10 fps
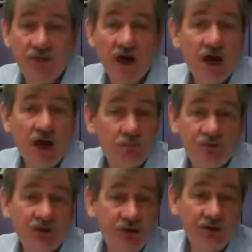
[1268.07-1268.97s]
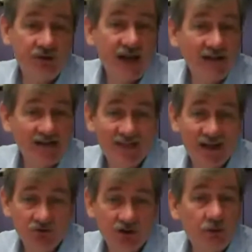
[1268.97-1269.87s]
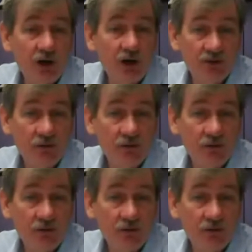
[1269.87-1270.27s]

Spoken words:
on up to $90,000 a month.